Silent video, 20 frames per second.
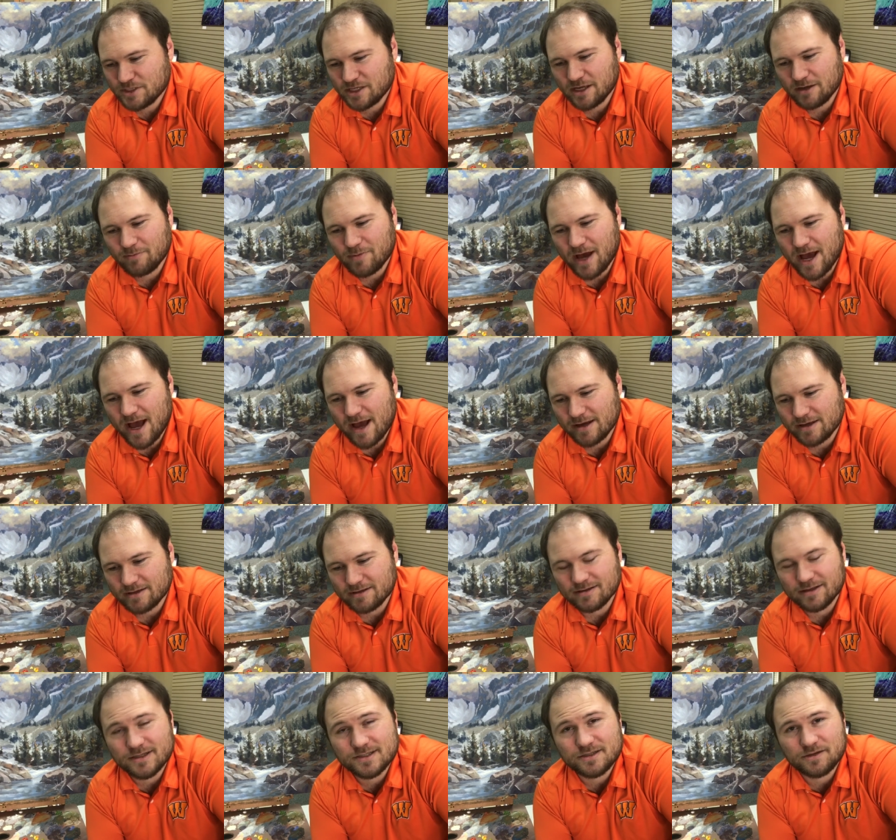kick back
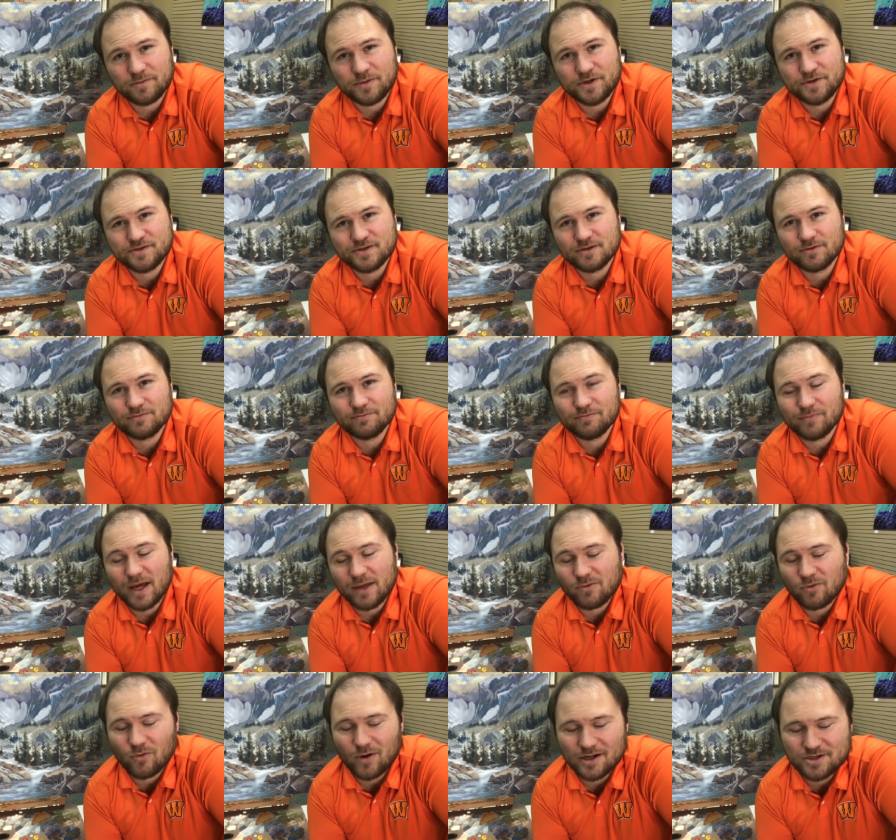and listen to music,
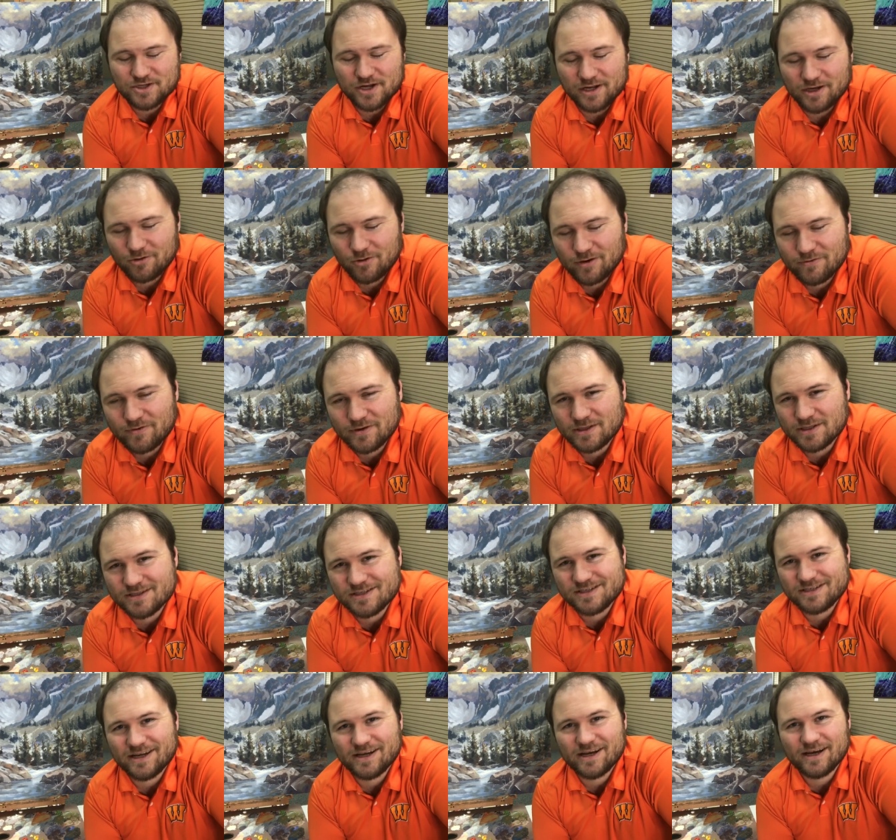maybe watch Andy Griffith
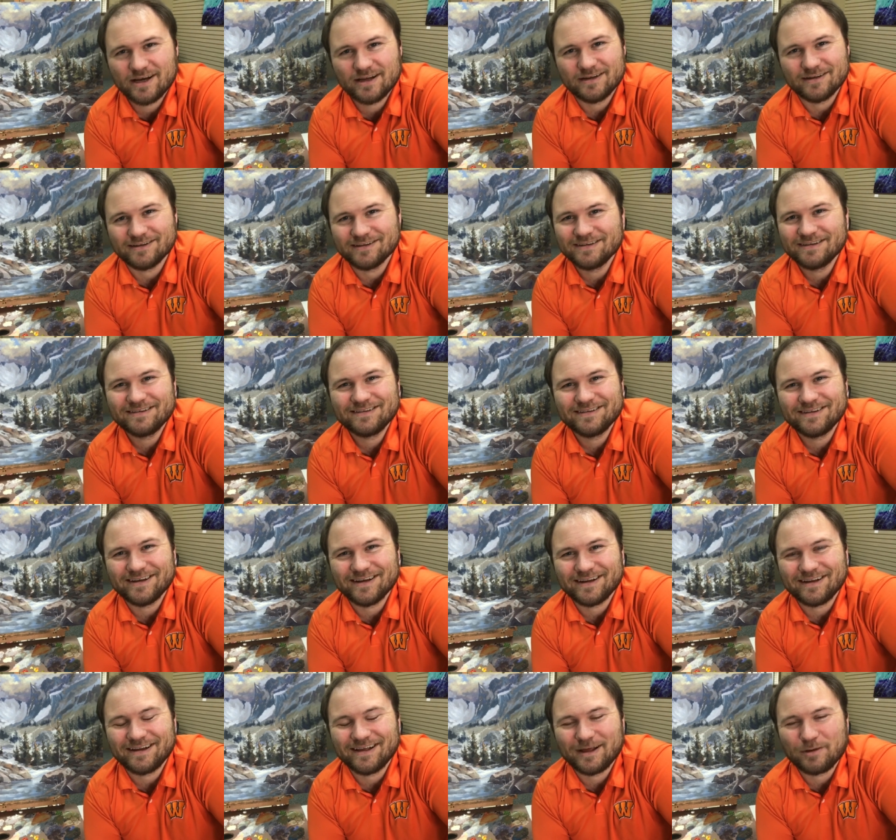instead,
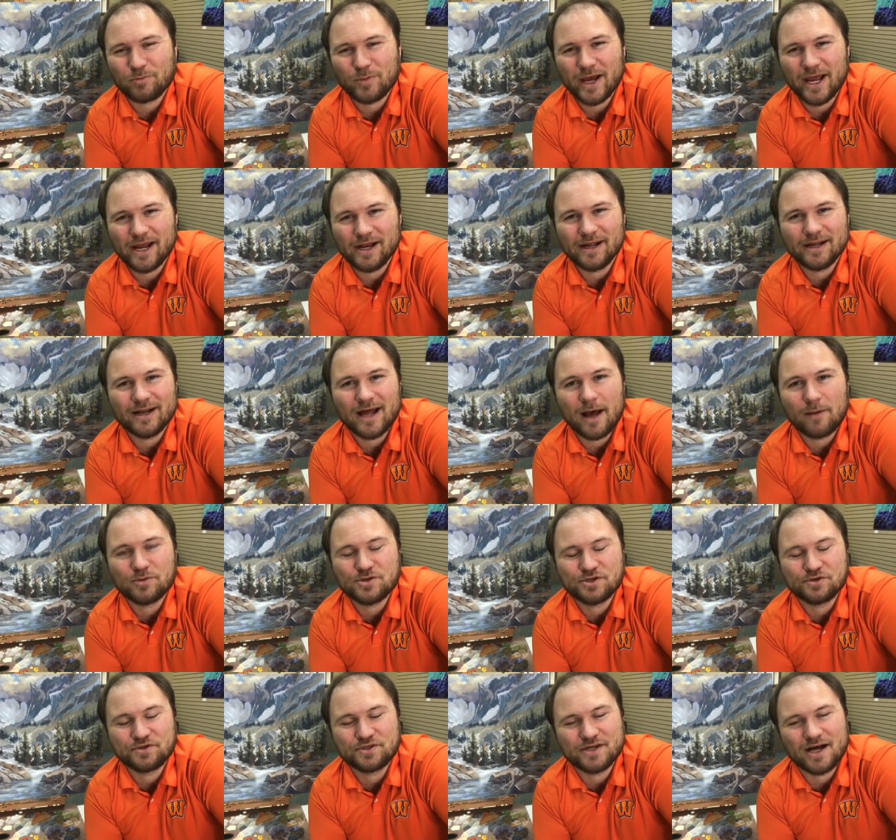and paint in
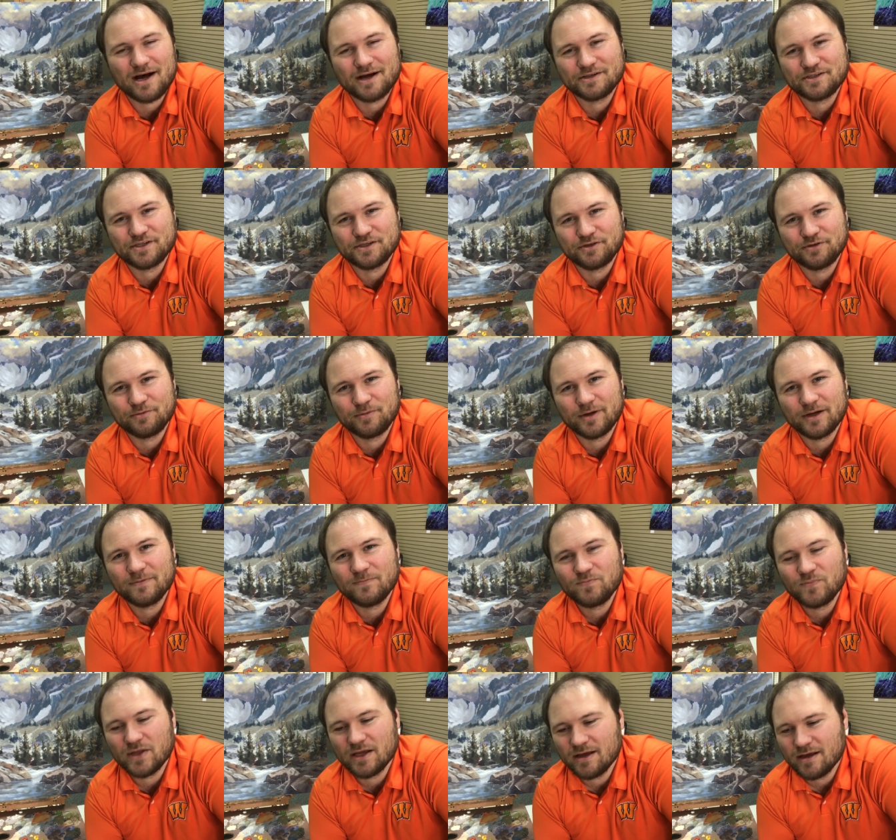absolute solitude.
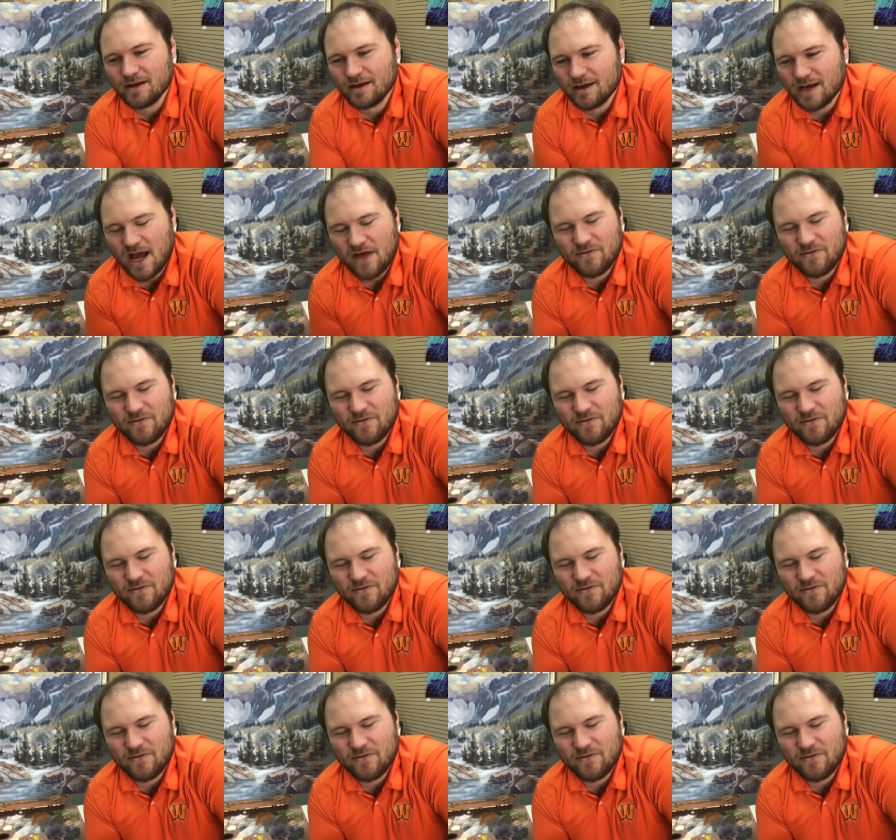But